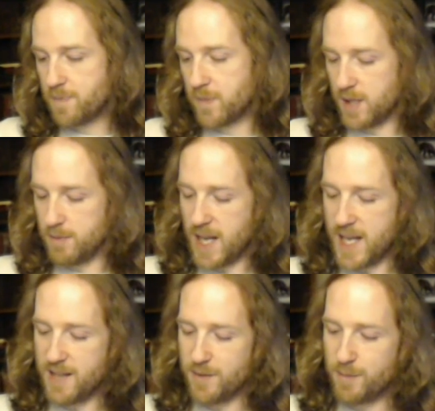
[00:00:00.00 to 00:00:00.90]
Completely
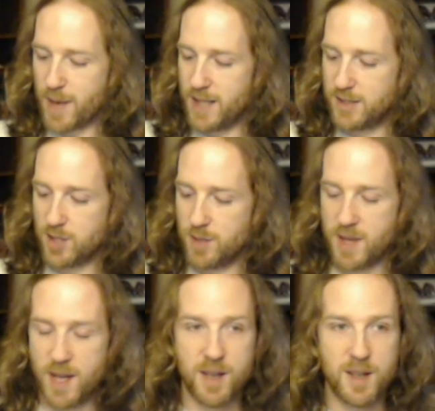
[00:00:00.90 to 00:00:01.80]
different paint job
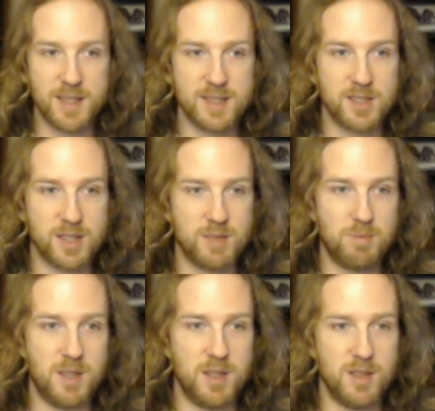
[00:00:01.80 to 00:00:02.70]
though, and this has got these
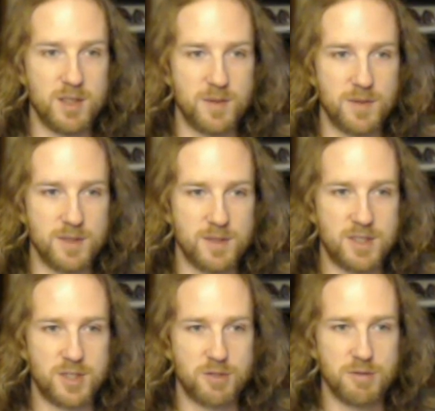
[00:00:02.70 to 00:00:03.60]
beautiful
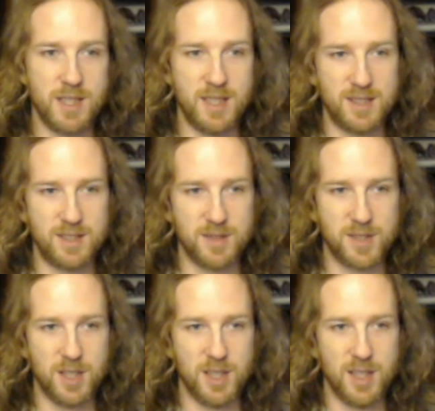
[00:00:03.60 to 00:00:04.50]
streaks of
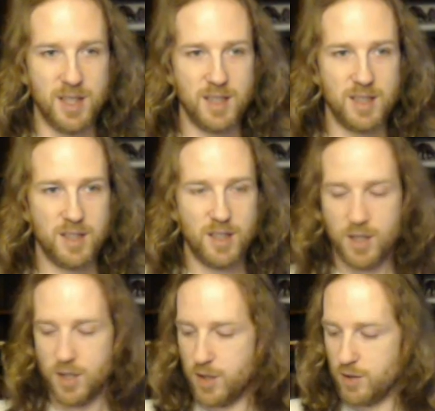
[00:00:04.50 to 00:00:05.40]
colour
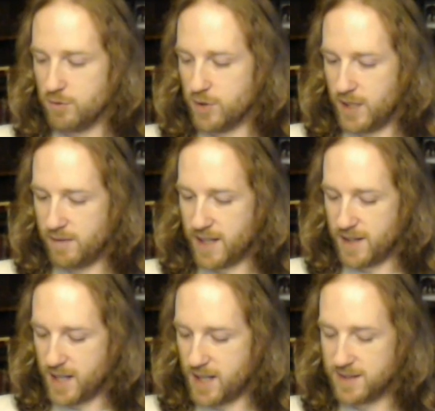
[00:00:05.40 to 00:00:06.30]
running around
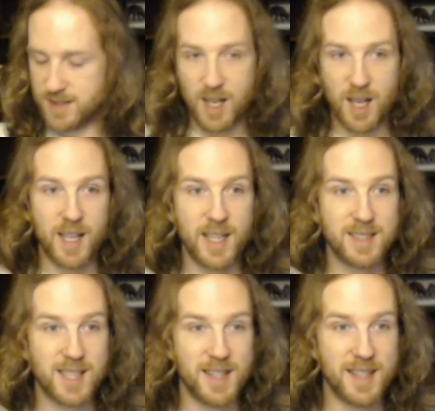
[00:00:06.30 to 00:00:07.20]
the outside
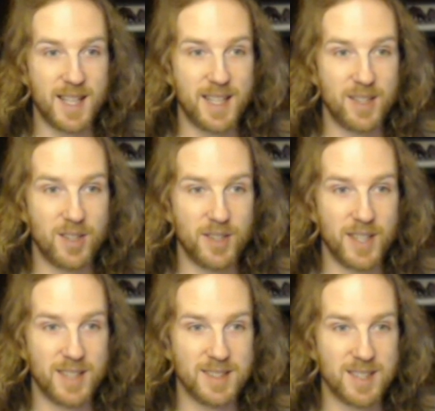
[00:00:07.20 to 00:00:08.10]
and then on
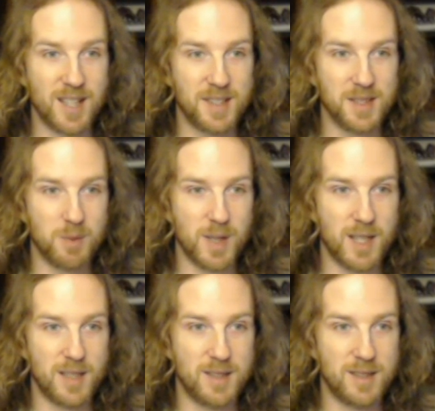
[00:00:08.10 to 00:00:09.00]
the inside as well.